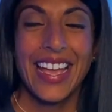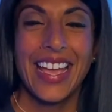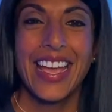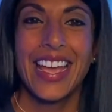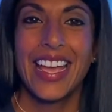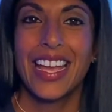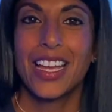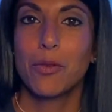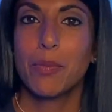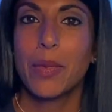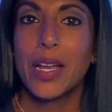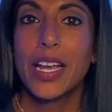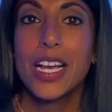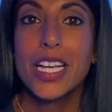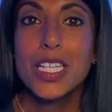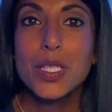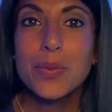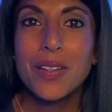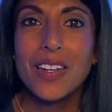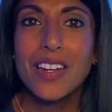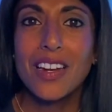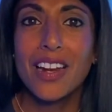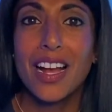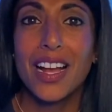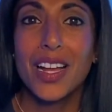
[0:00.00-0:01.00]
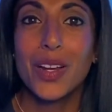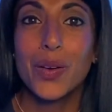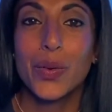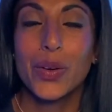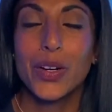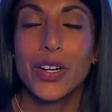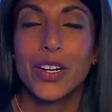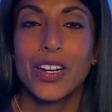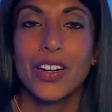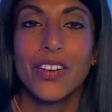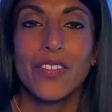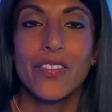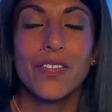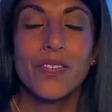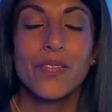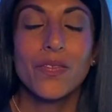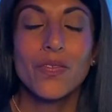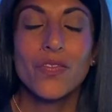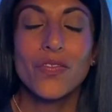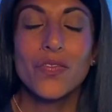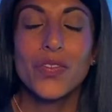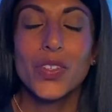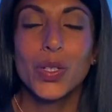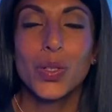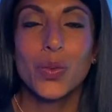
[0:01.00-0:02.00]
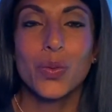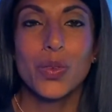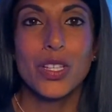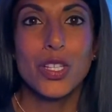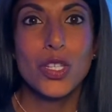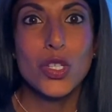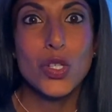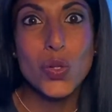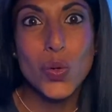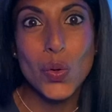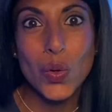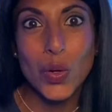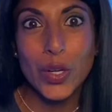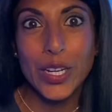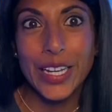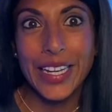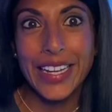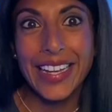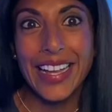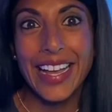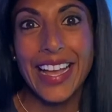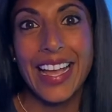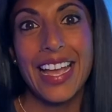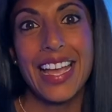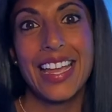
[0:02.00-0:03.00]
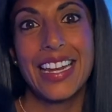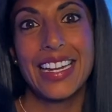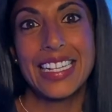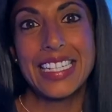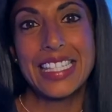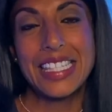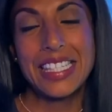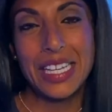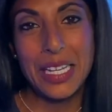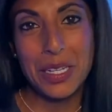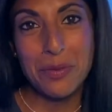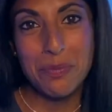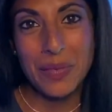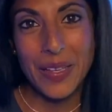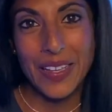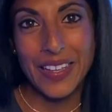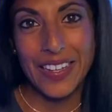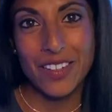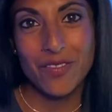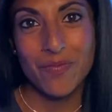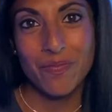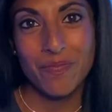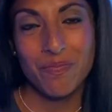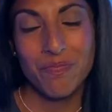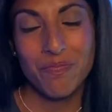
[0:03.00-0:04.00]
and my husband and I were filled with joy and excitement.